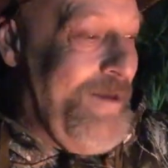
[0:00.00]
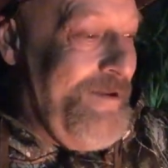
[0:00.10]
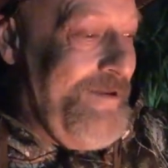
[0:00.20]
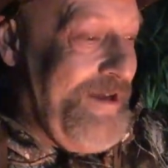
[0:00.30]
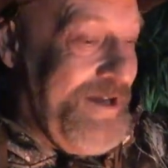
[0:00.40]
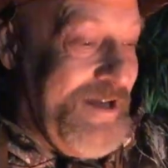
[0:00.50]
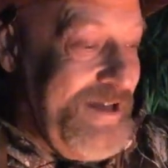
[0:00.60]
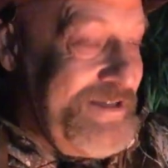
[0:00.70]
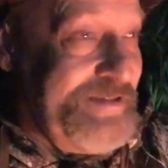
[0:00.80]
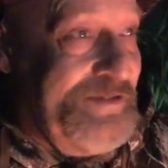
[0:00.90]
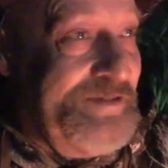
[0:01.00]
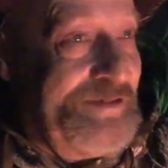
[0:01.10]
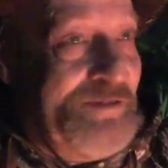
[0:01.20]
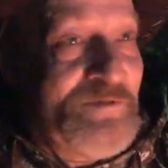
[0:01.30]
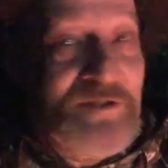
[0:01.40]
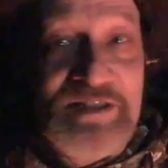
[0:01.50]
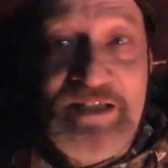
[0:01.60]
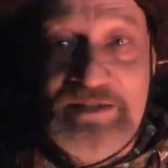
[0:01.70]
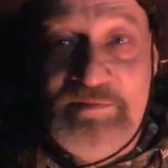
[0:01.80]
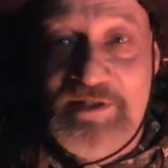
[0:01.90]
All right guys, so I'm going to
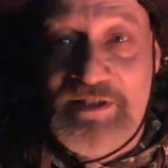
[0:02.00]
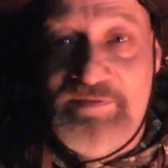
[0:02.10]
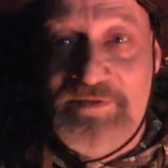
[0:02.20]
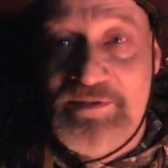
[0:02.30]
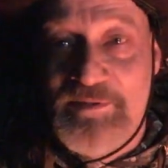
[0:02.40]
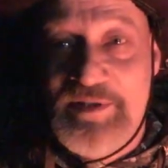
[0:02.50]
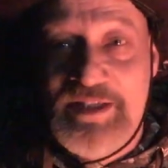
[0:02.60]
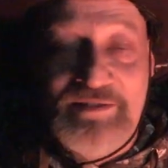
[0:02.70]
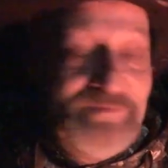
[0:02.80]
talk to Monkey for a little bit,